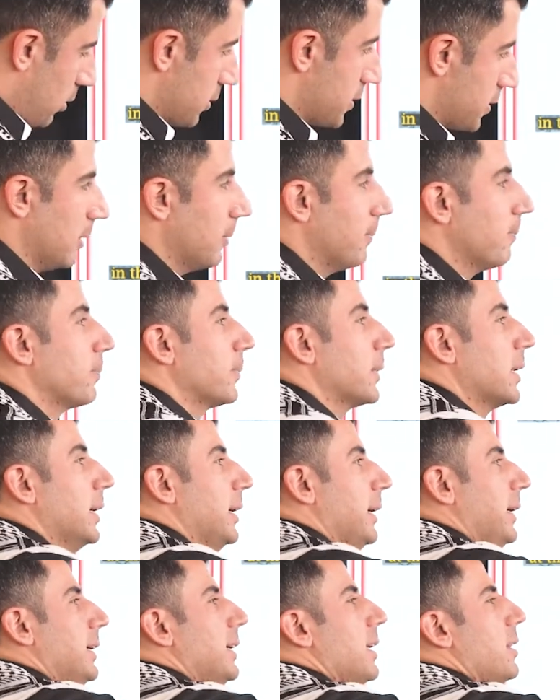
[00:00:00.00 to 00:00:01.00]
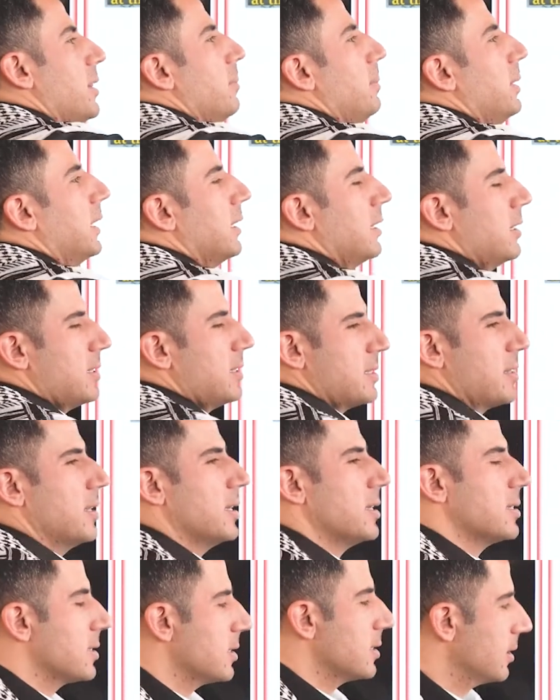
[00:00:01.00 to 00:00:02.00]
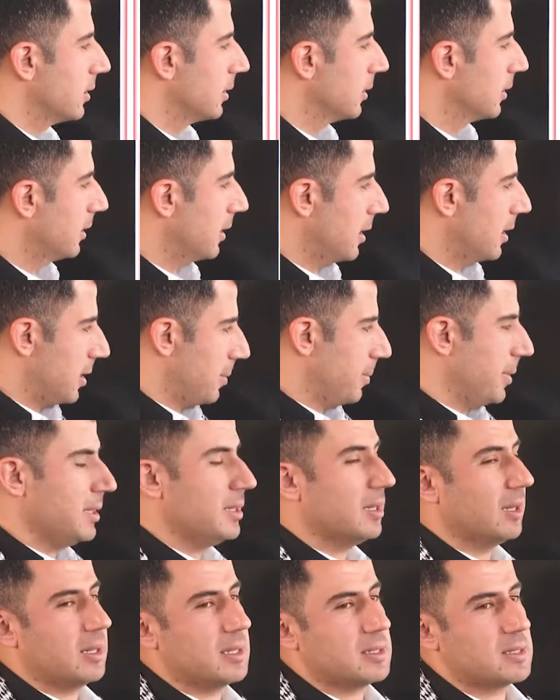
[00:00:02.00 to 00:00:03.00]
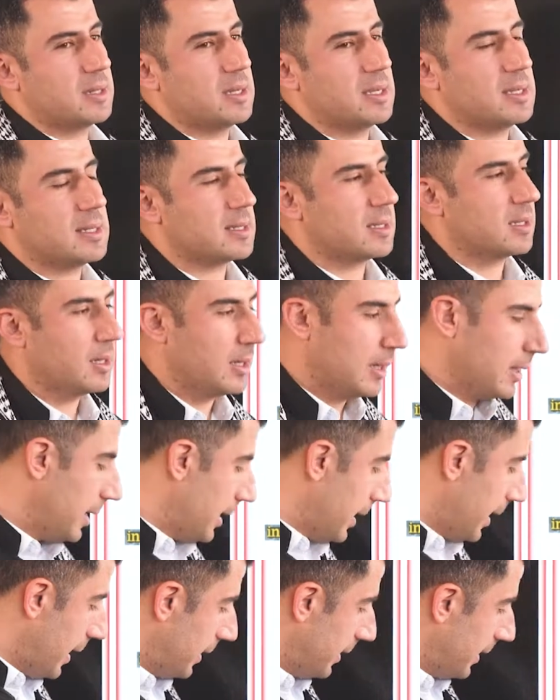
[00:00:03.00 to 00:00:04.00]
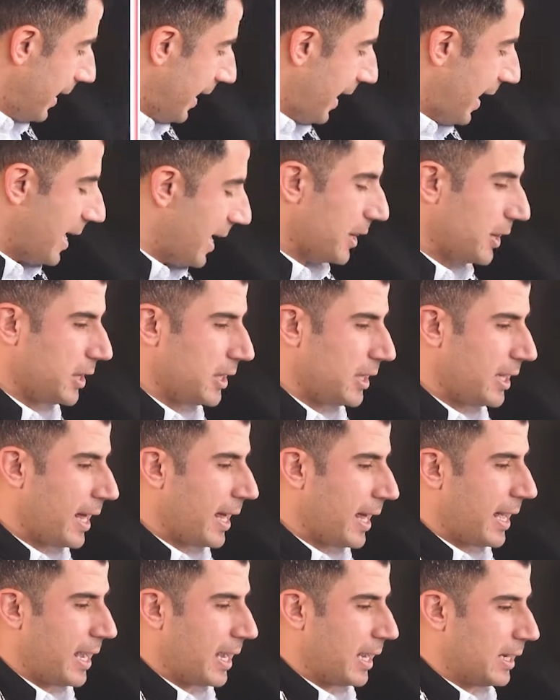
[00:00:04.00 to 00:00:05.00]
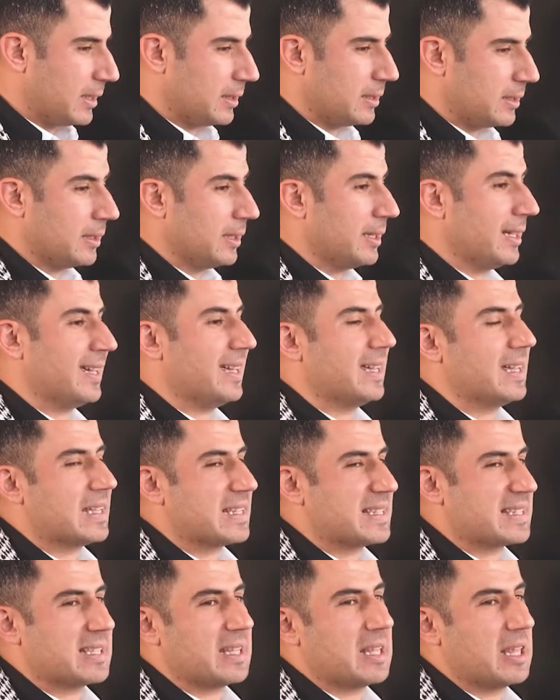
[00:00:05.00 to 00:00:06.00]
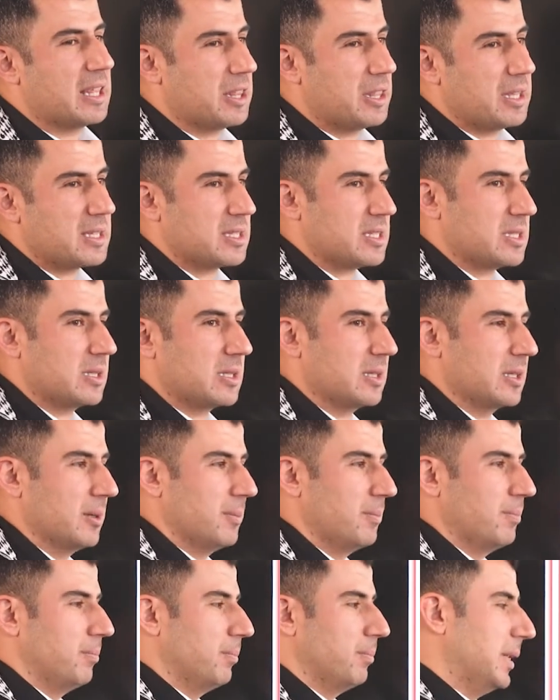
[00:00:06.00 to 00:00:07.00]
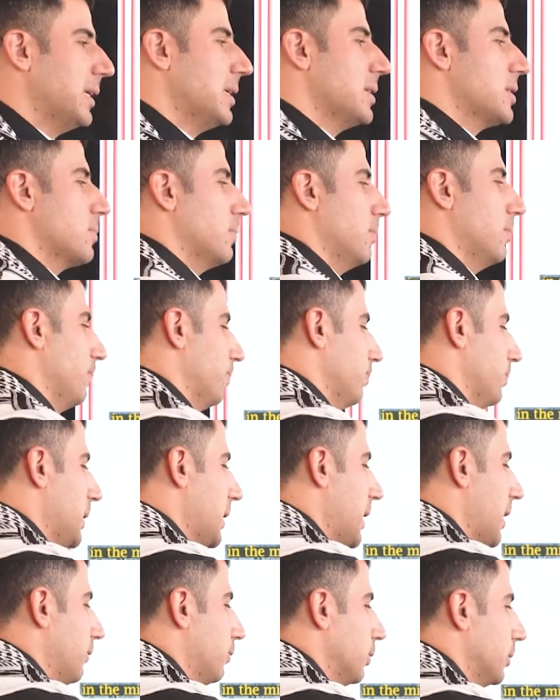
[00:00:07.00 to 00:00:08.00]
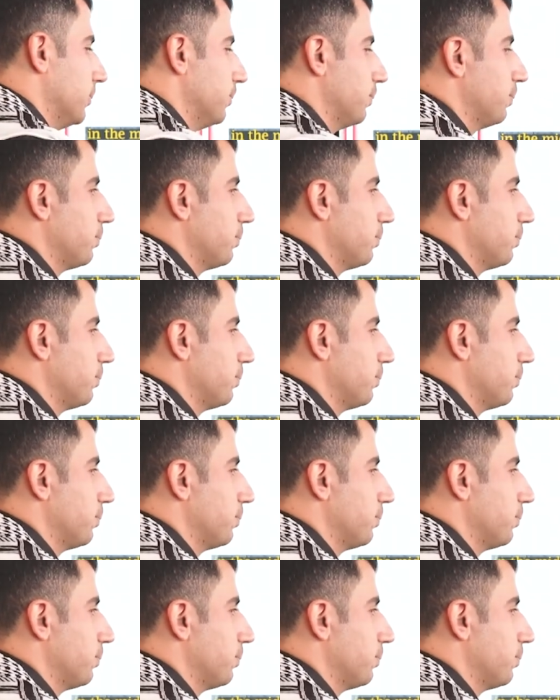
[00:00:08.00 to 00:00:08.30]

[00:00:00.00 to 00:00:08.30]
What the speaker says: also. H at the beginning is this, in the middle is this, and at the end is this. Please, be careful.